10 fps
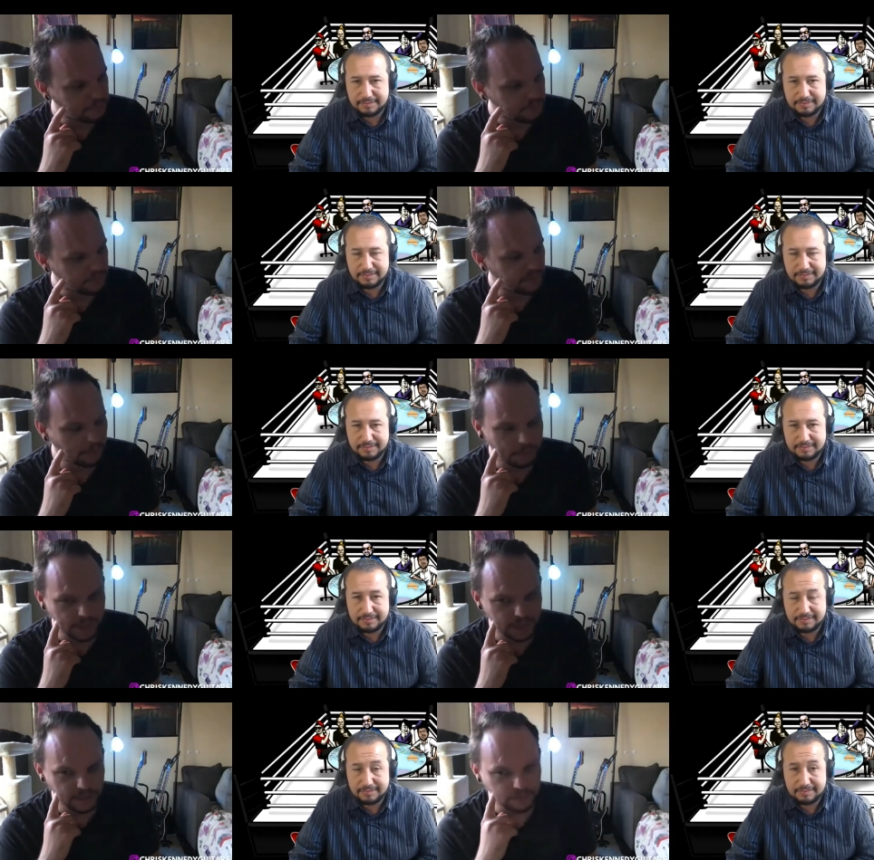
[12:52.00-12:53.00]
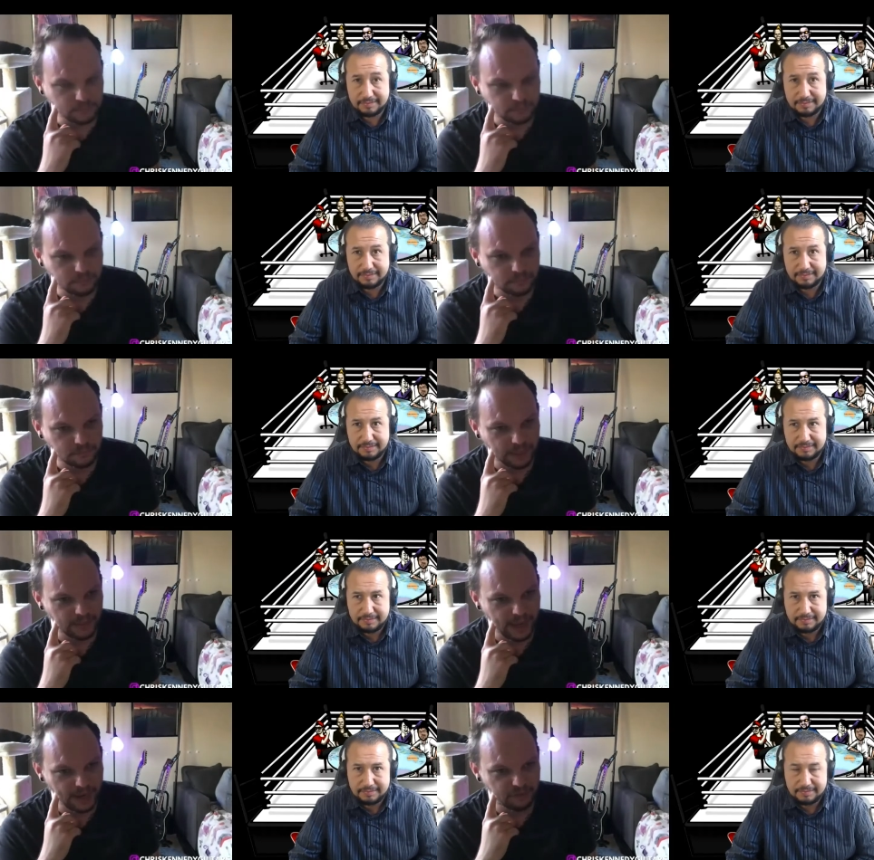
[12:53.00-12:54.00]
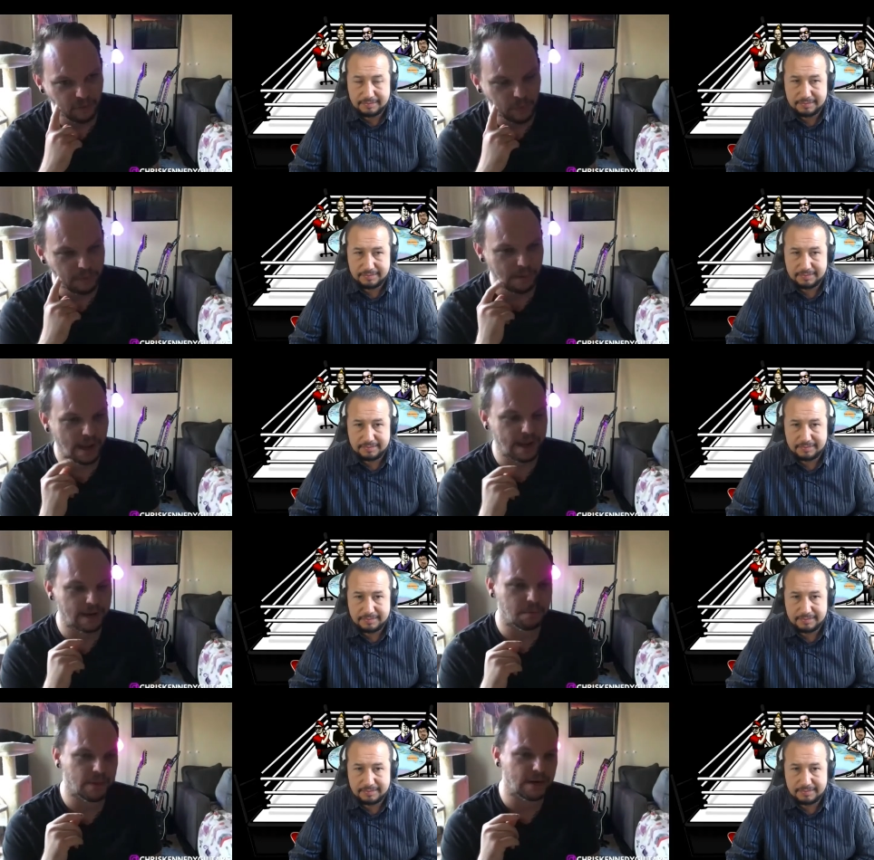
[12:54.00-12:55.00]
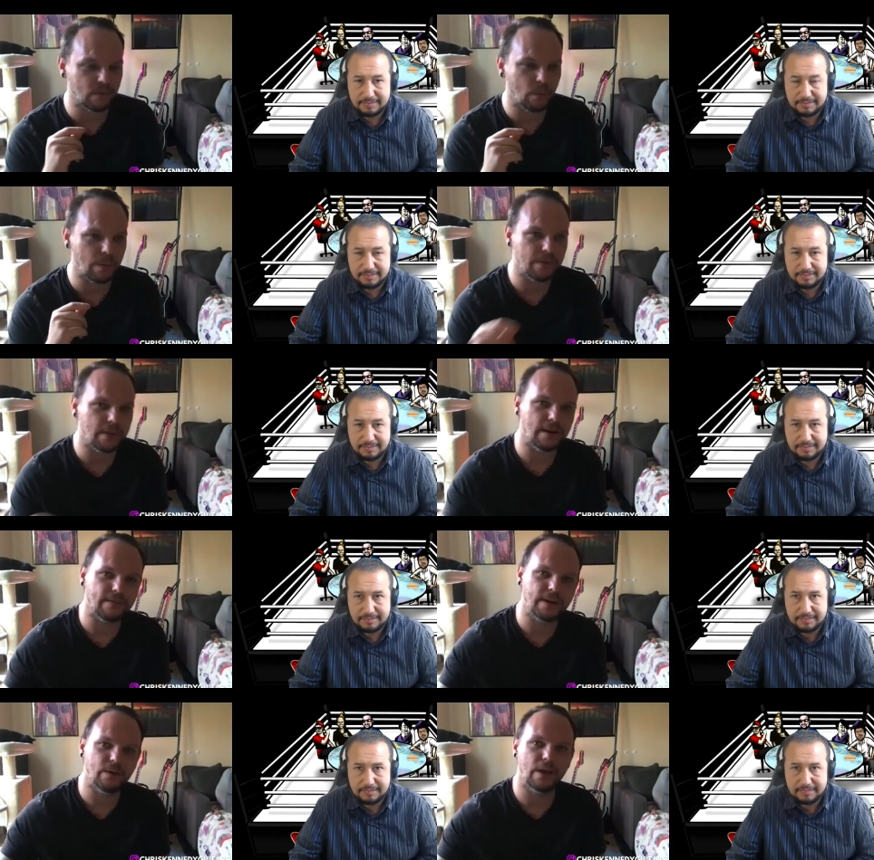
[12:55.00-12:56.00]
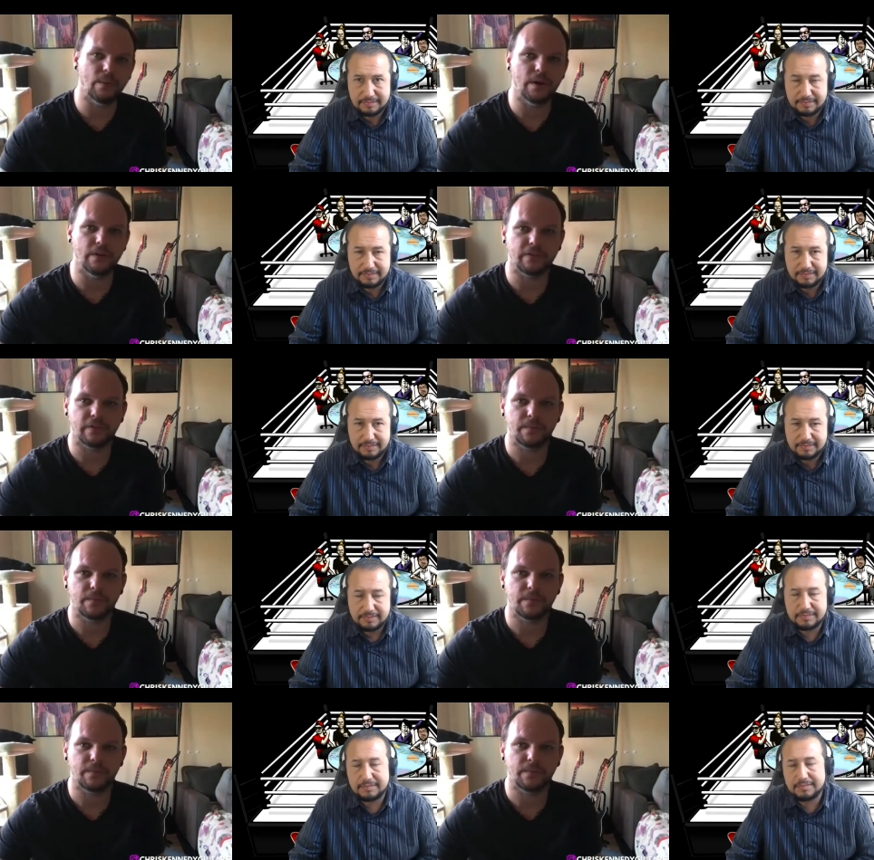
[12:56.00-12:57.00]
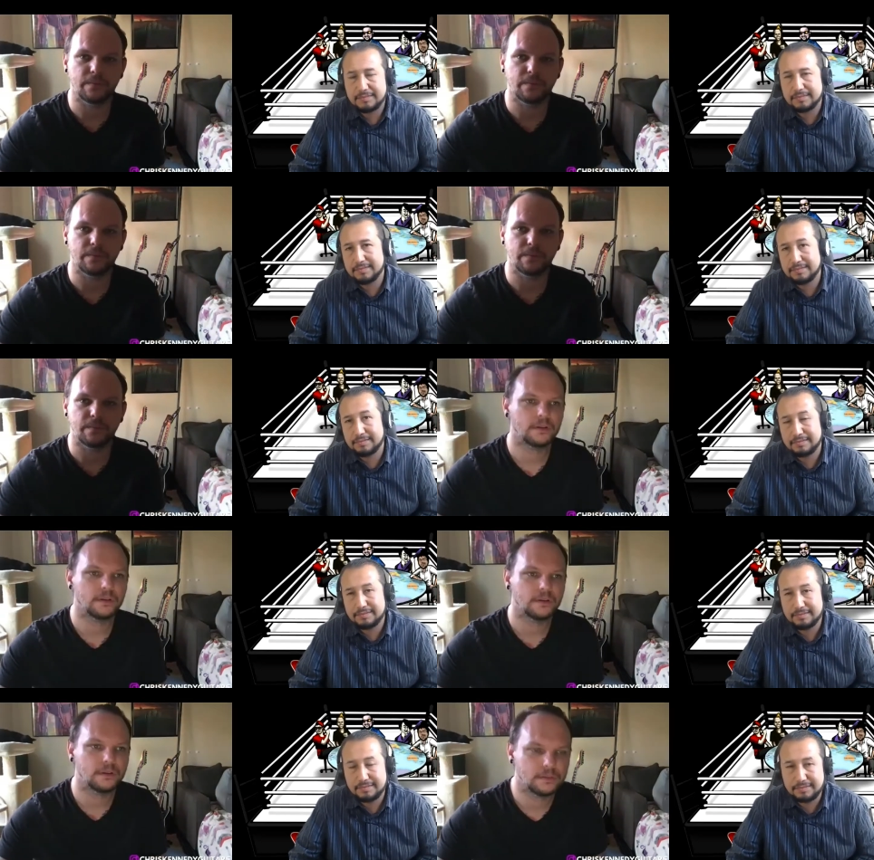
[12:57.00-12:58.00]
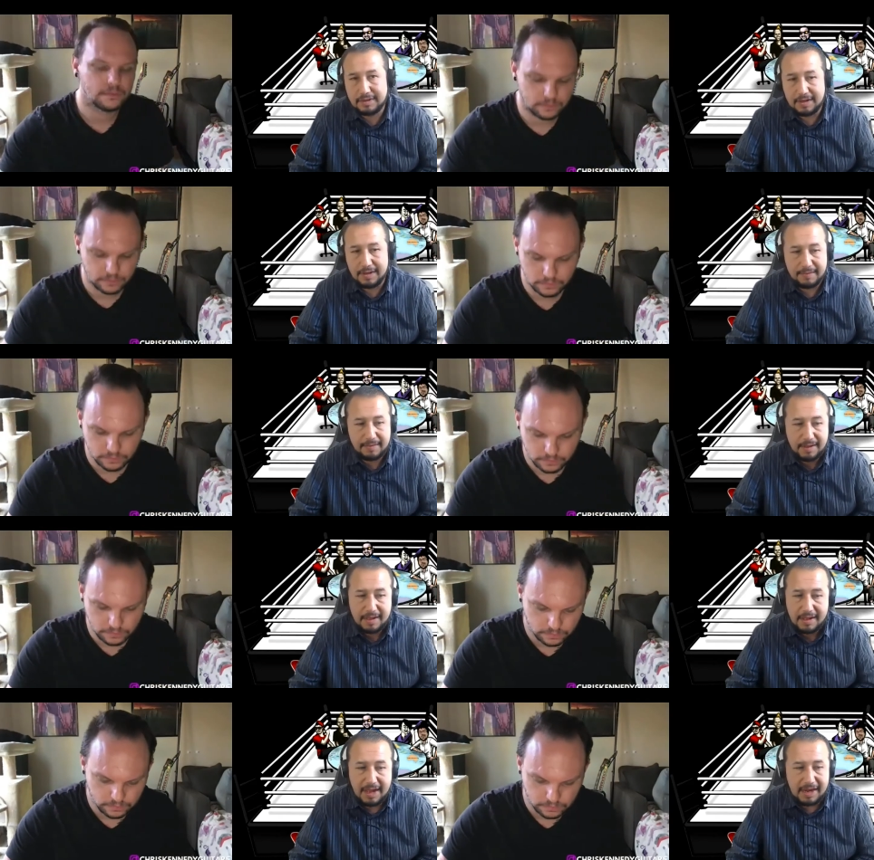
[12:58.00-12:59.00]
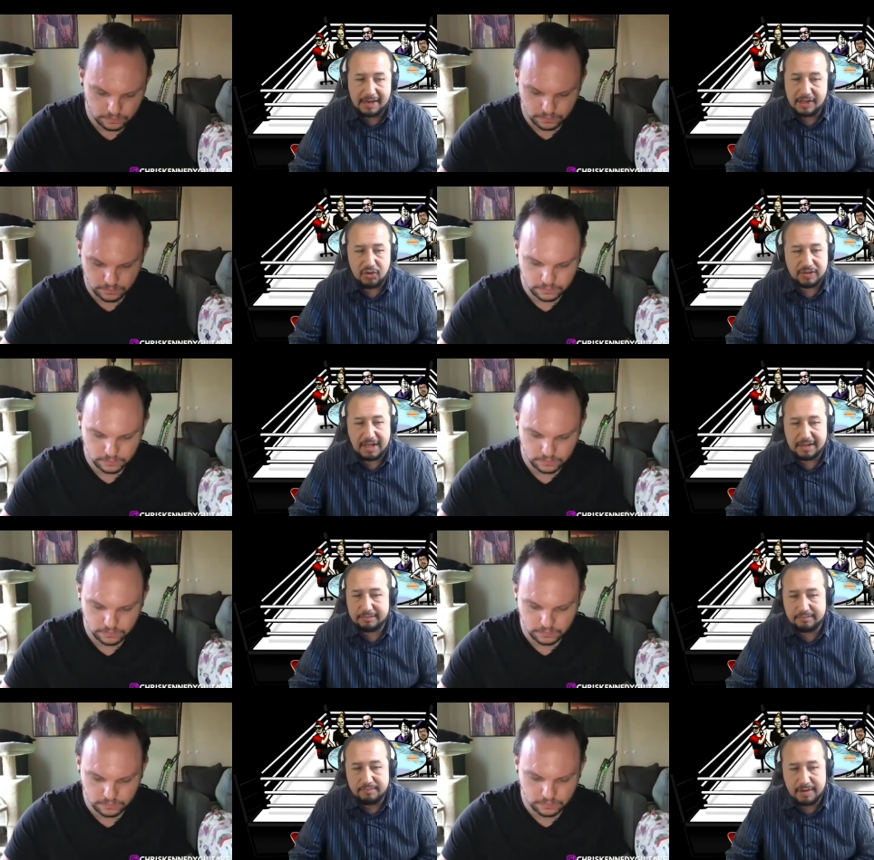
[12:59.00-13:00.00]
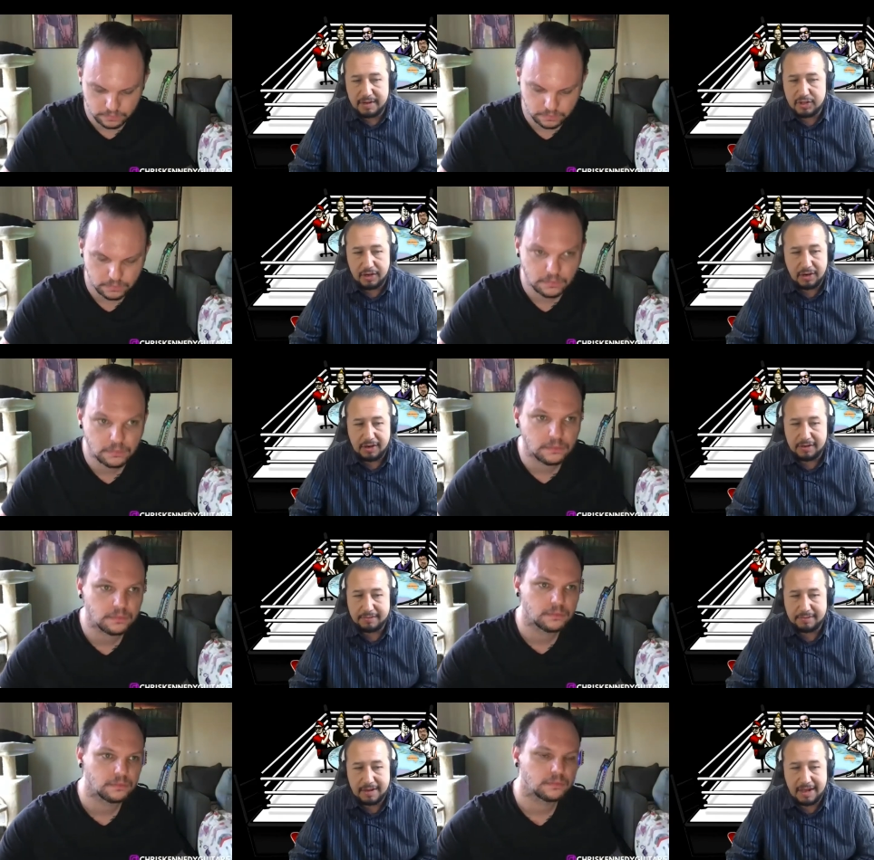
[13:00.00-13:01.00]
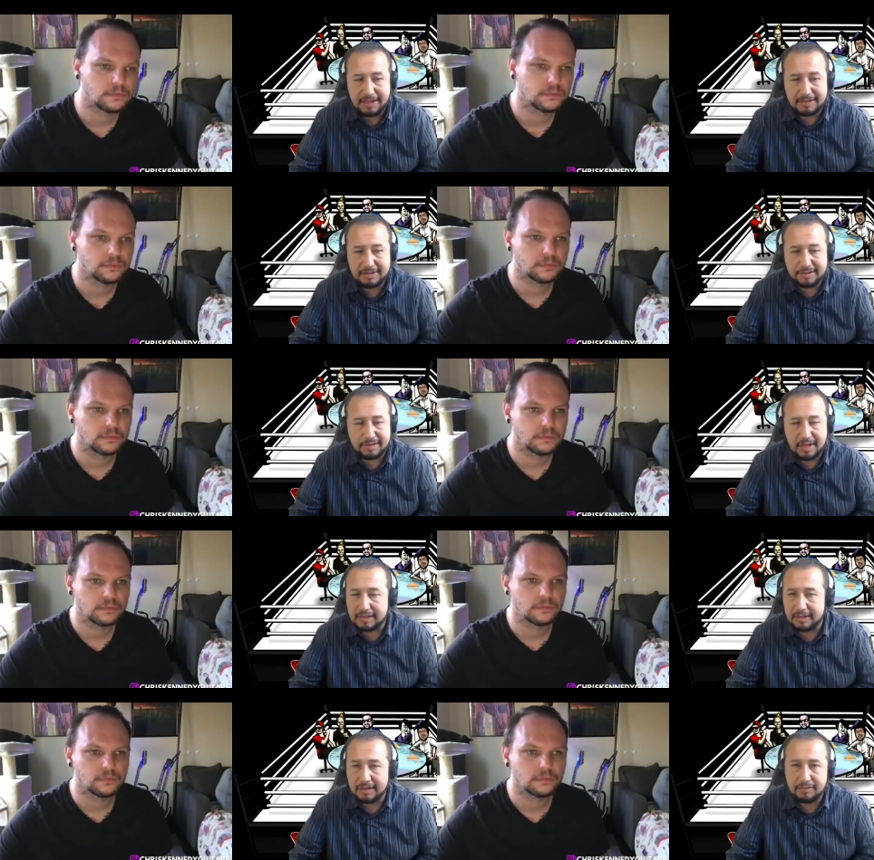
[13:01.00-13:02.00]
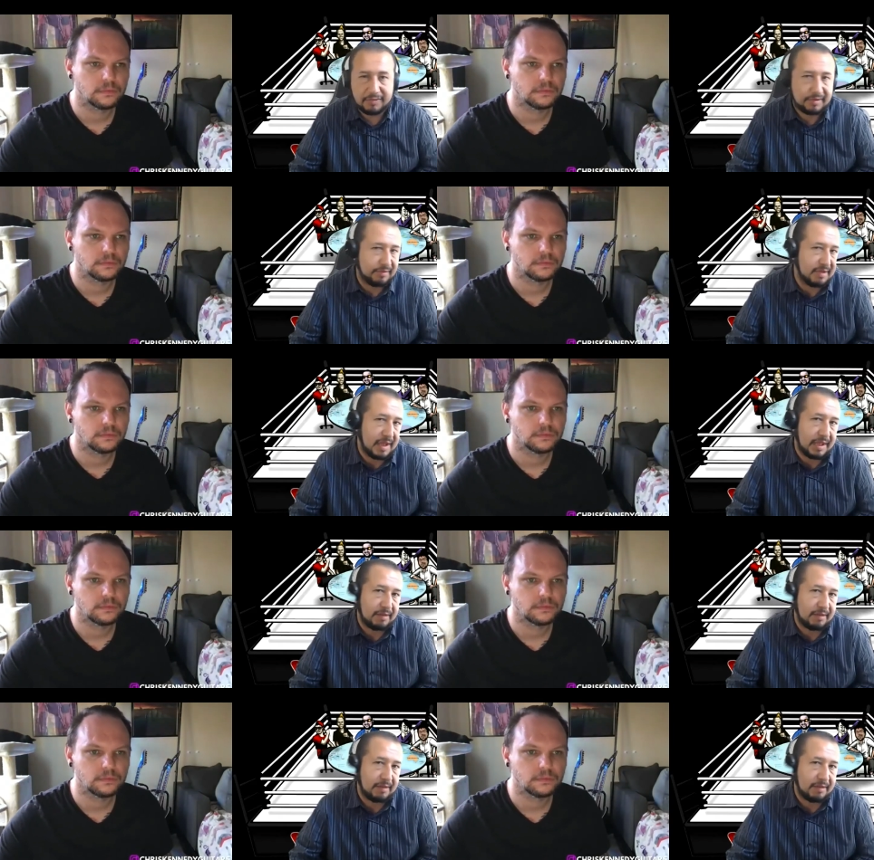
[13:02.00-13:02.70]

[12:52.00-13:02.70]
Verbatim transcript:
Speaker 1: somebody. Like they had someone in mind, but they never went with it. And I forget who that was.
Speaker 2: Okay. I didn't enjoy that much at all. I disliked it. It wasn't like